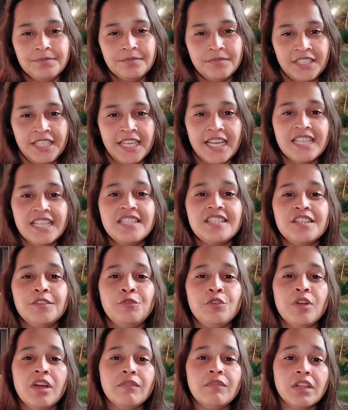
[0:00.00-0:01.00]
yes,
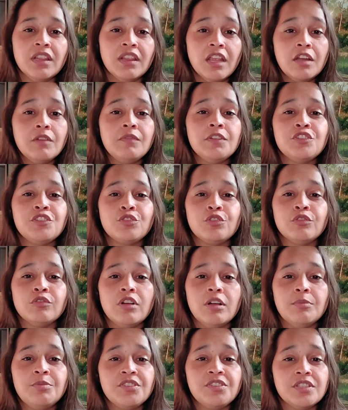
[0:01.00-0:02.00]
if you have a lot of internal
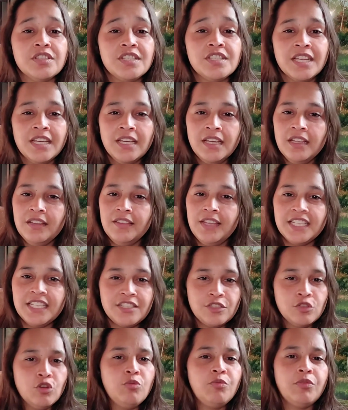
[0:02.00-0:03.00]
options,
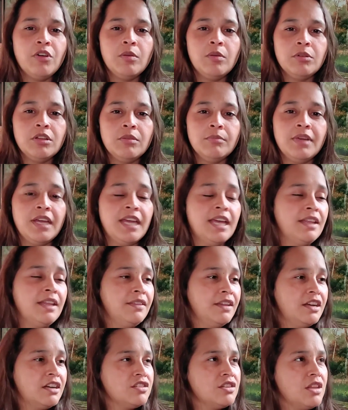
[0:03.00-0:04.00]
that's no problem.
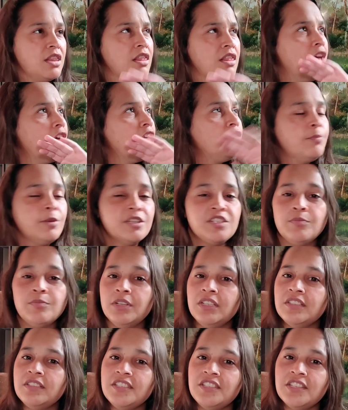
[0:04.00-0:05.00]
And there's a lot of
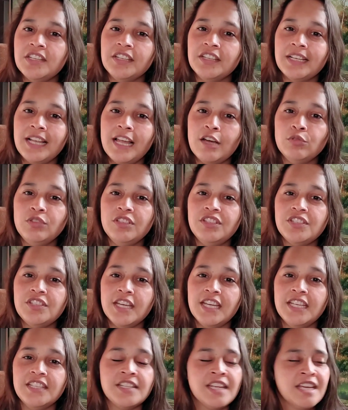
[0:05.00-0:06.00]
possibilities in the cloud these
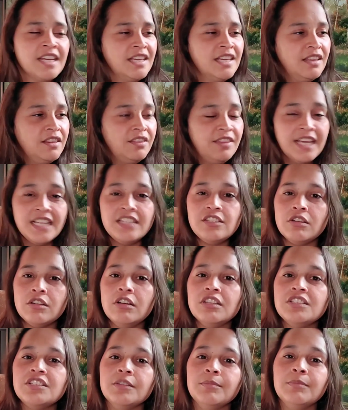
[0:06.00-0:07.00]
days. That's
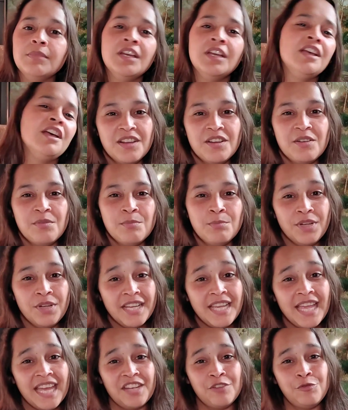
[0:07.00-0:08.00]
awesome. But
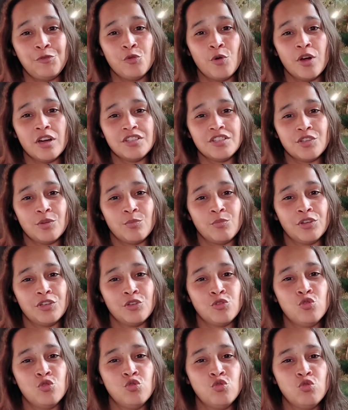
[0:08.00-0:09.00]
again, if you are someone
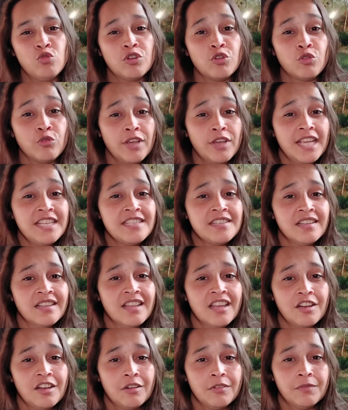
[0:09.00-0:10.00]
who creates a
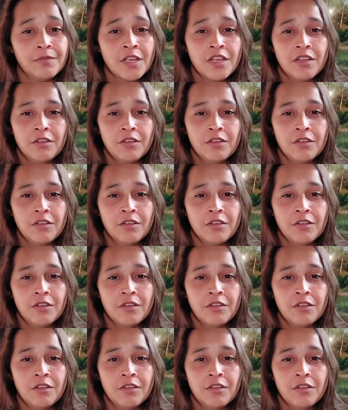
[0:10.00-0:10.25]
lot of